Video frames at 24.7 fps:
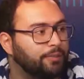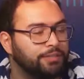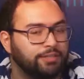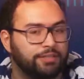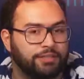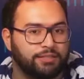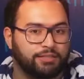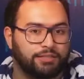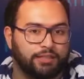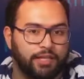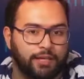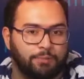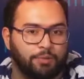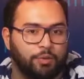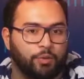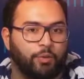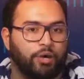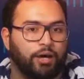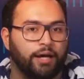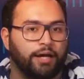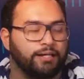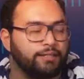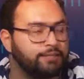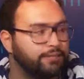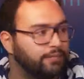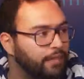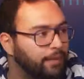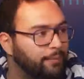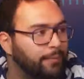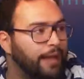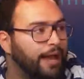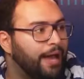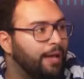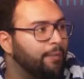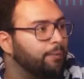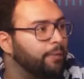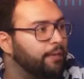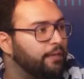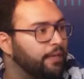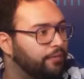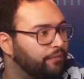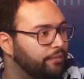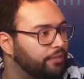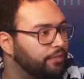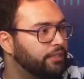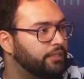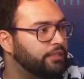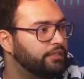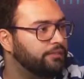It's the same UI, same app.
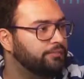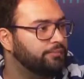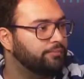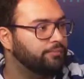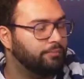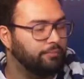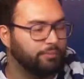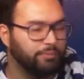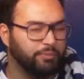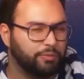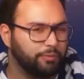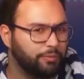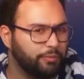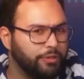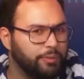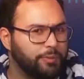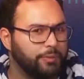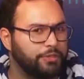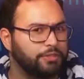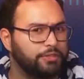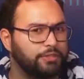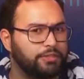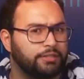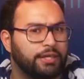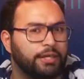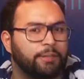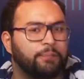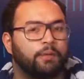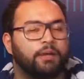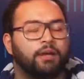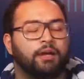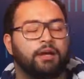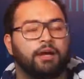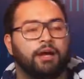Everything's pretty much the same.